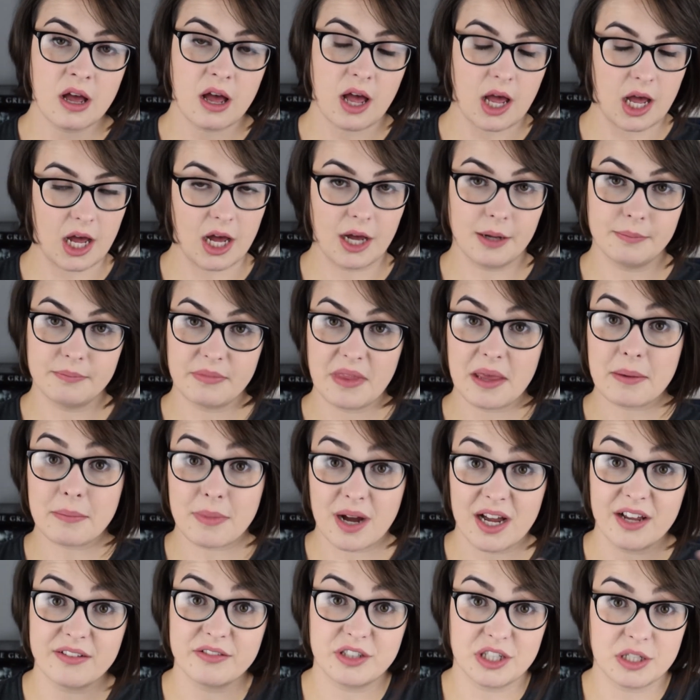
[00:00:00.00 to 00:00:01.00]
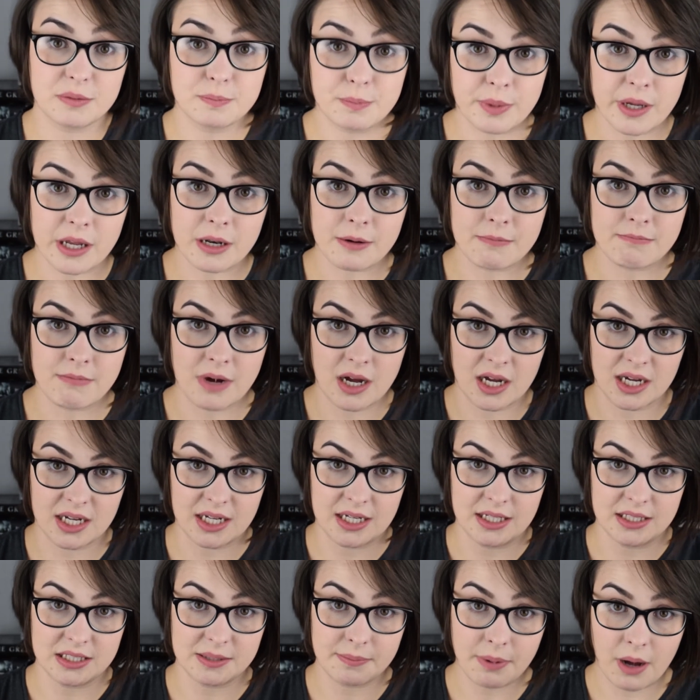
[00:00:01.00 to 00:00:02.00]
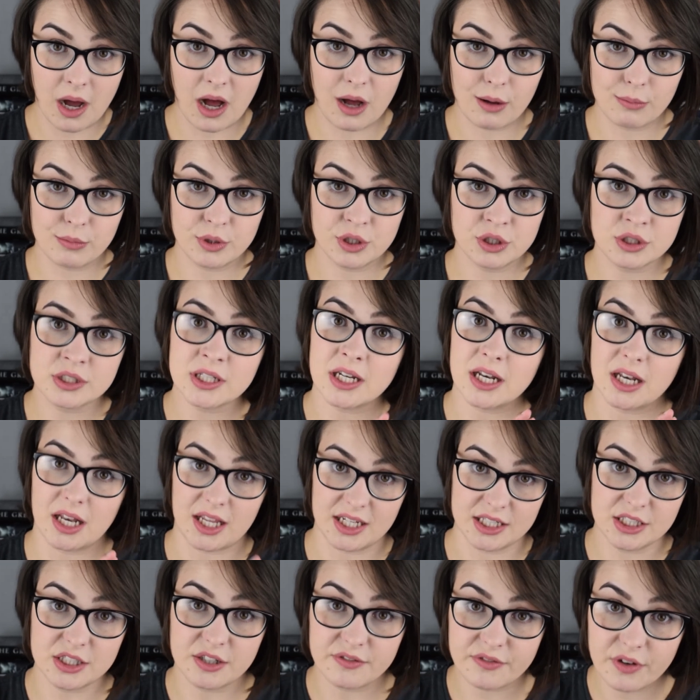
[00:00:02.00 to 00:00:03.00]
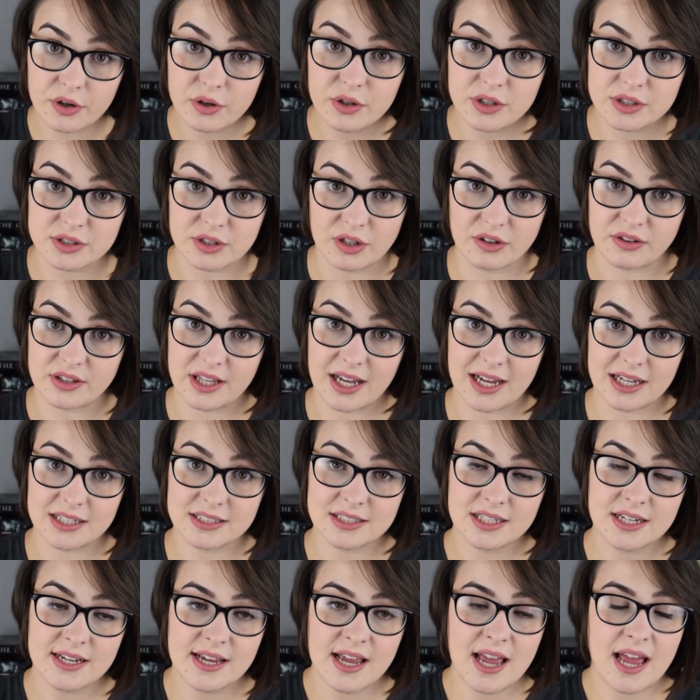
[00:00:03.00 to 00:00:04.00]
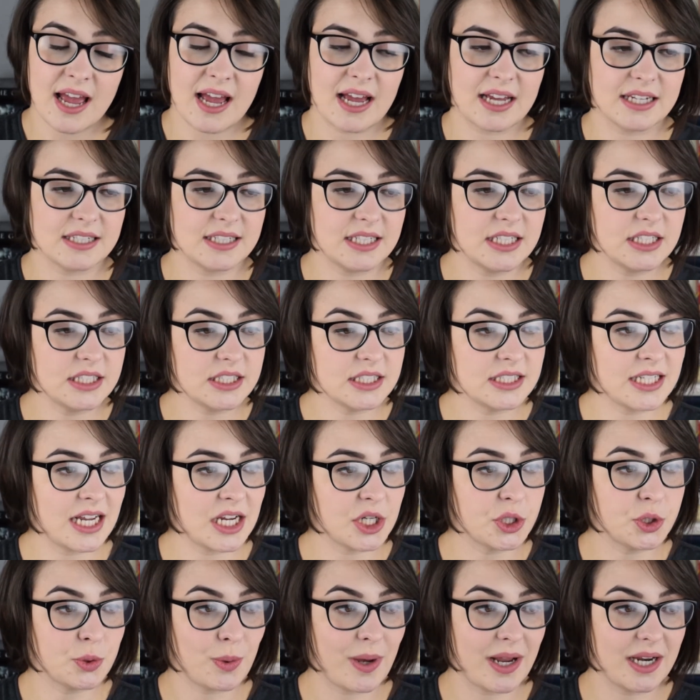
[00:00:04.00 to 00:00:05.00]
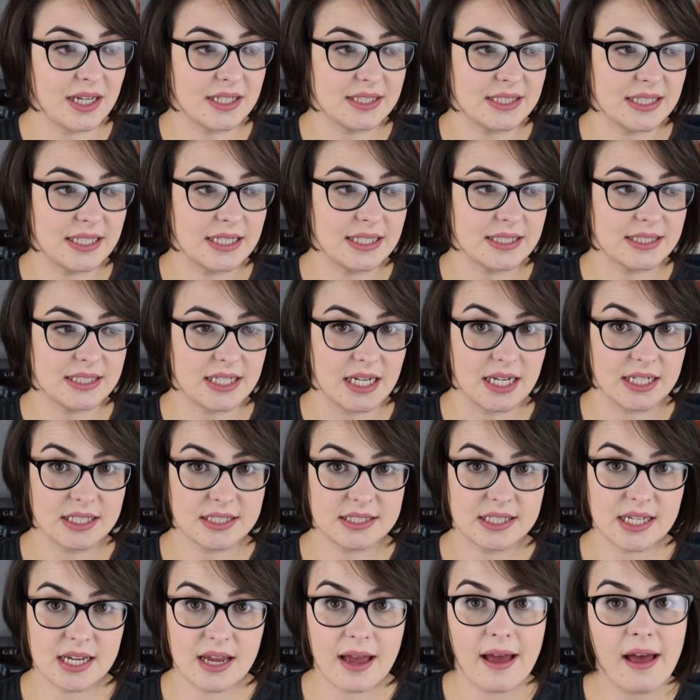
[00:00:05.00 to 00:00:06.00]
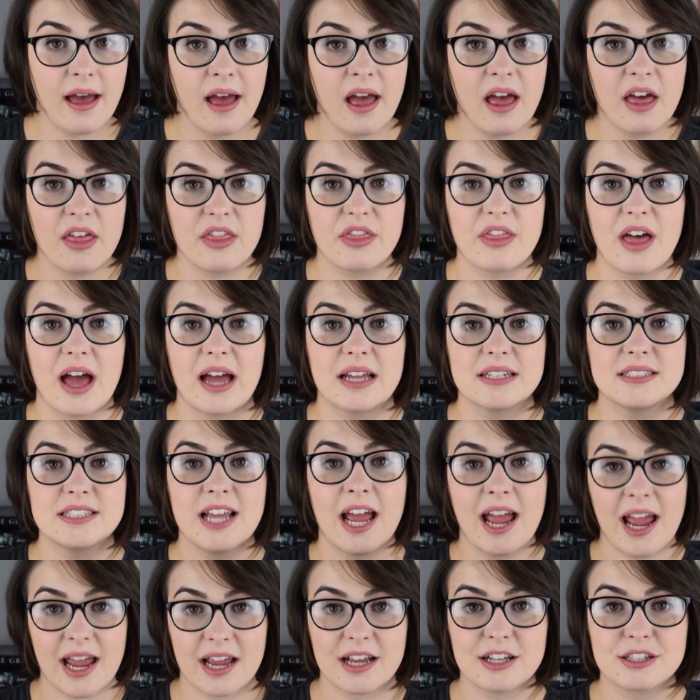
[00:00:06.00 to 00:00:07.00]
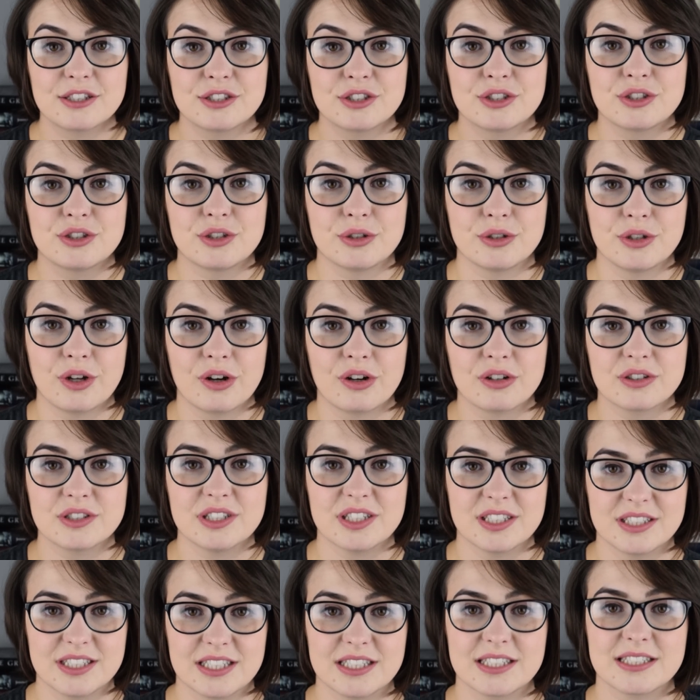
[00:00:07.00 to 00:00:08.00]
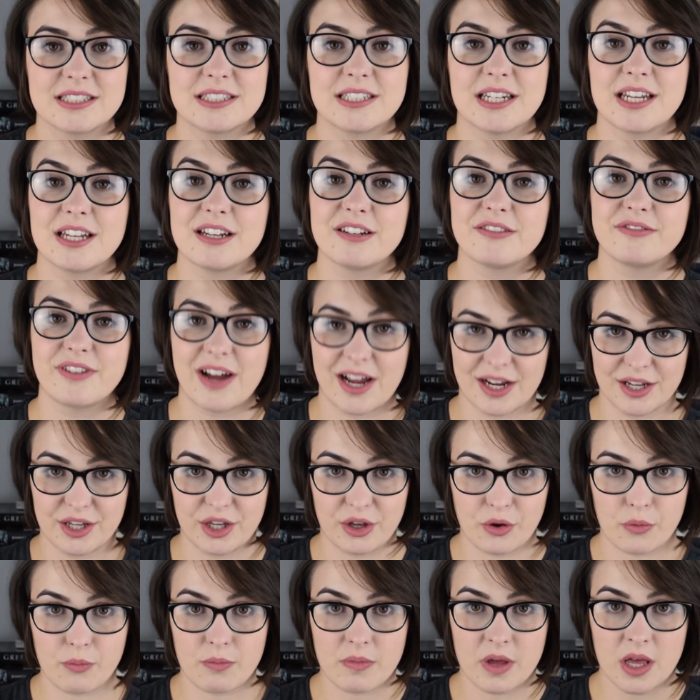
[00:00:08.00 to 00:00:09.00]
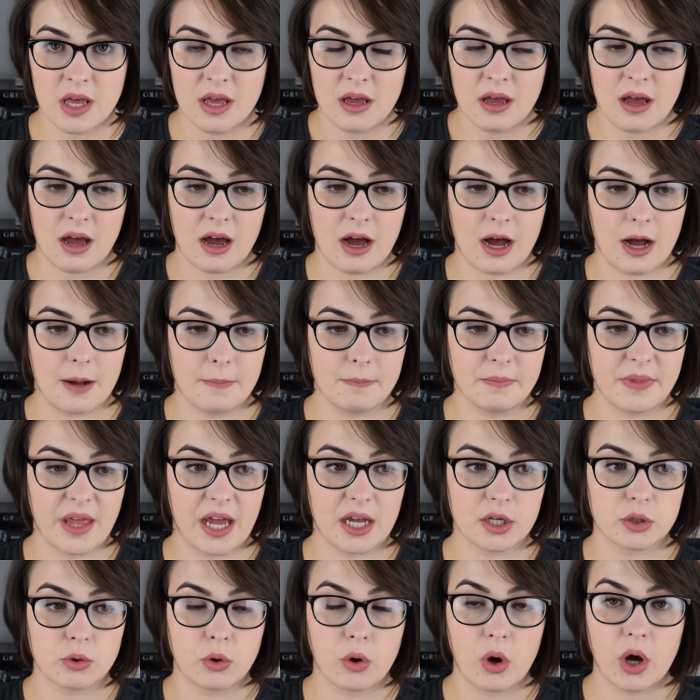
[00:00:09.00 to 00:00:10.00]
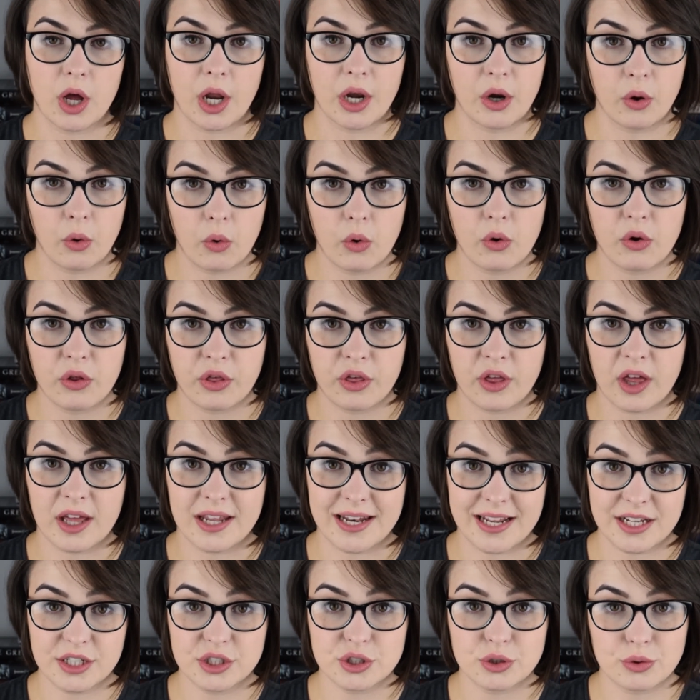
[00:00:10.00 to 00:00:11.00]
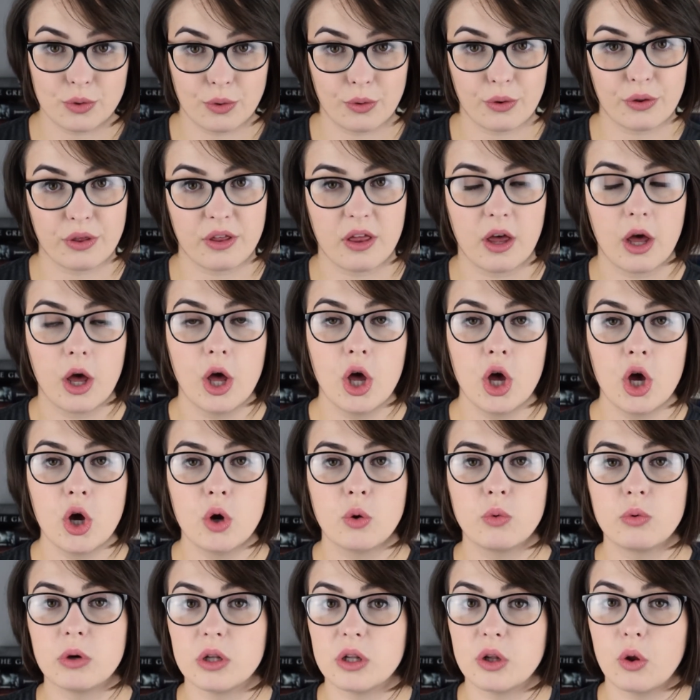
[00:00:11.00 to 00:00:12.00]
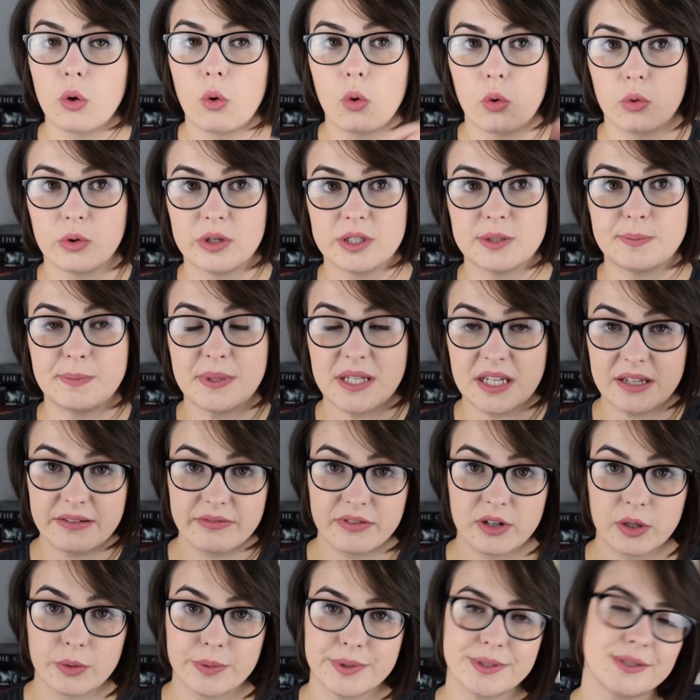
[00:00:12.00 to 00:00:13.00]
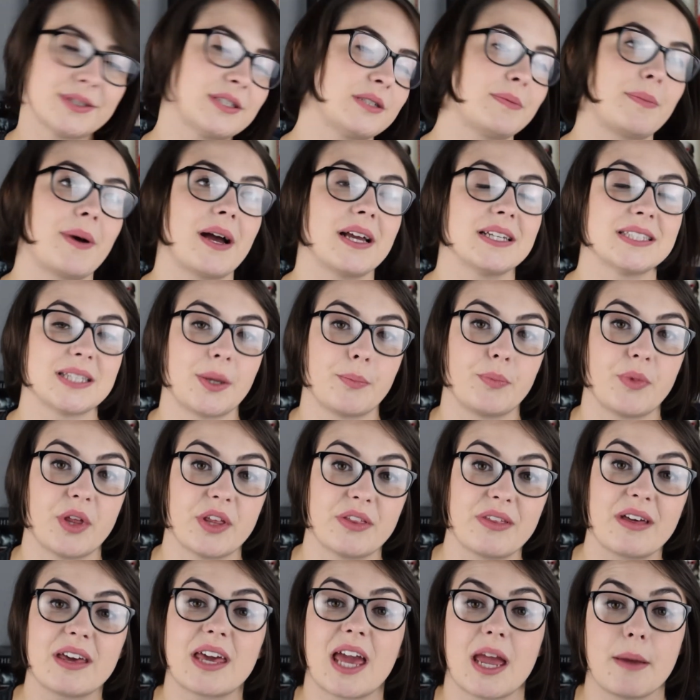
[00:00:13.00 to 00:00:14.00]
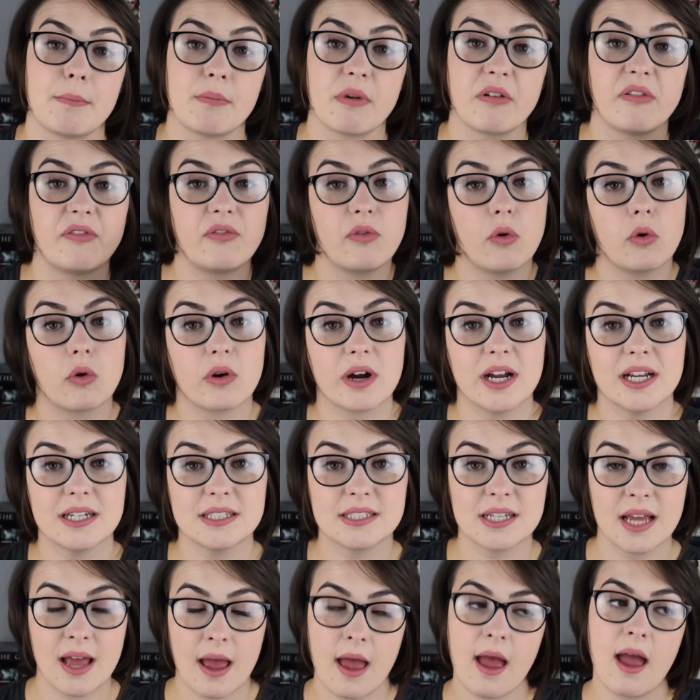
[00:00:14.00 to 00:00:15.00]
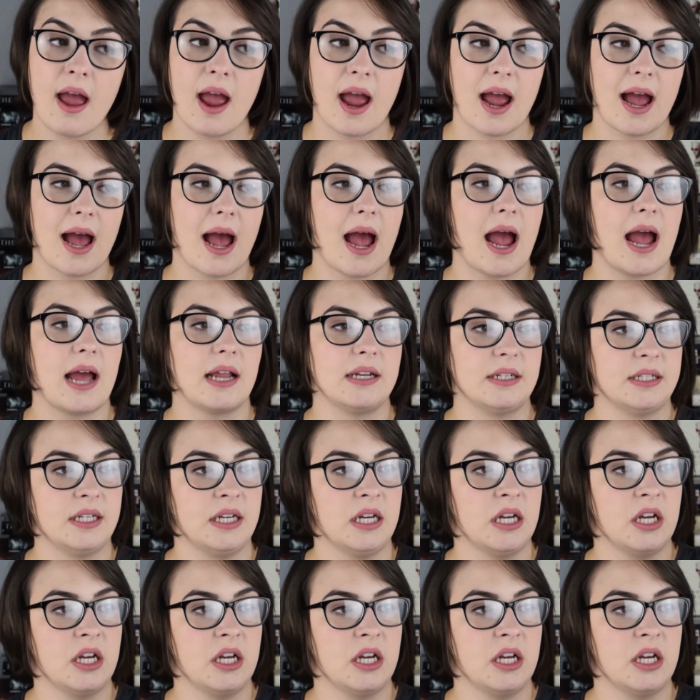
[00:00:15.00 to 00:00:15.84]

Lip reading: It might have just been my department like to focus on that. And intertextuality is the idea that texts do not exist in a vacuum. That an ancient author will always be influenced by something that came before it and